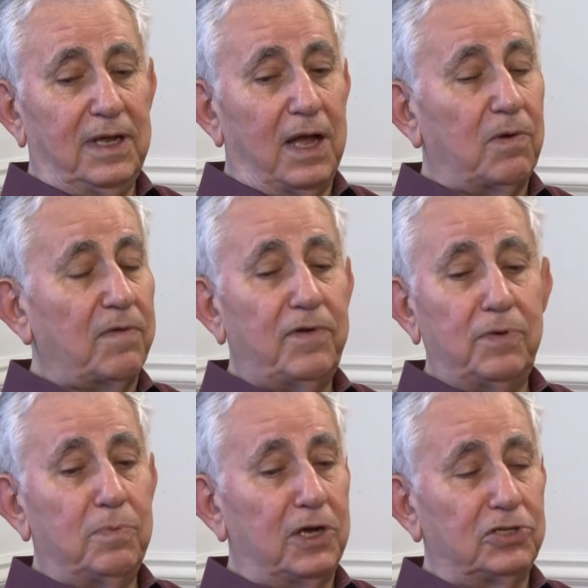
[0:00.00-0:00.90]
however
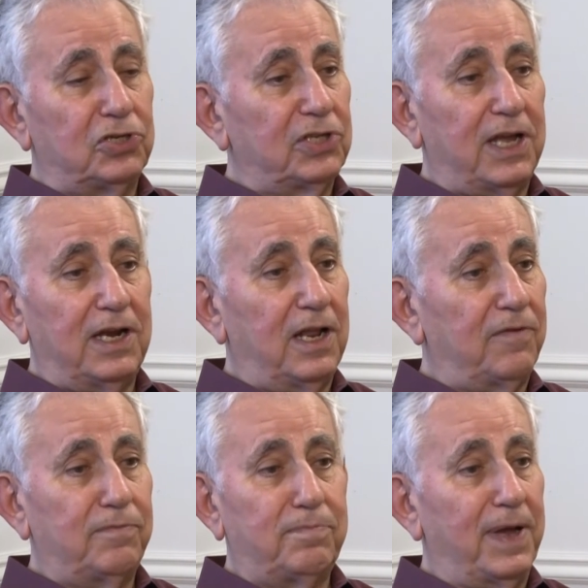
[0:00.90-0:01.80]
much I
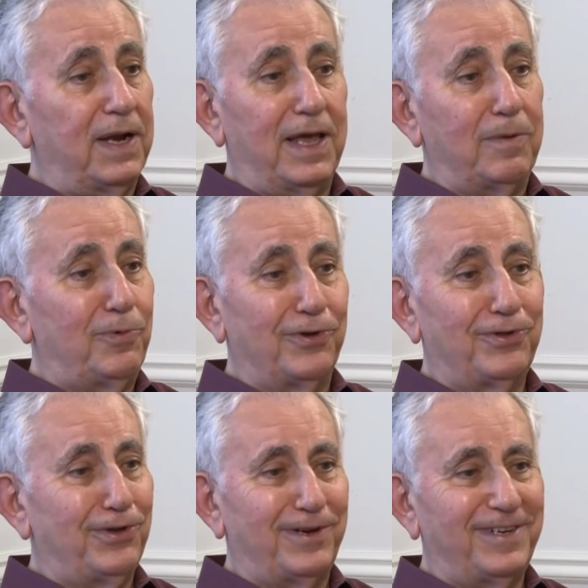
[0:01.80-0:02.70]
loved Bell
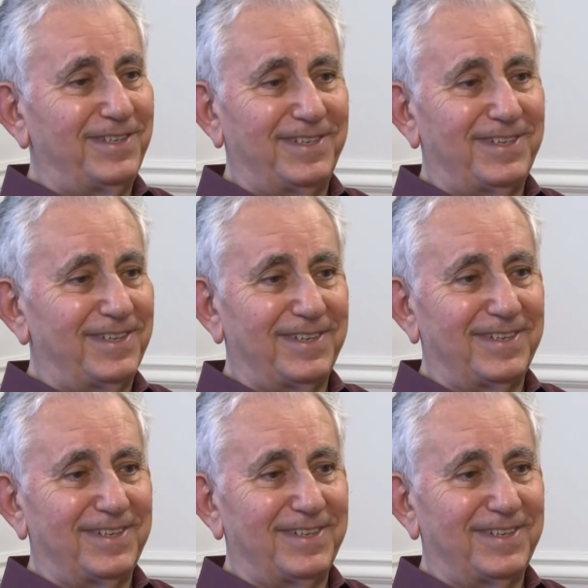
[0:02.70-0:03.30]
Laboratories,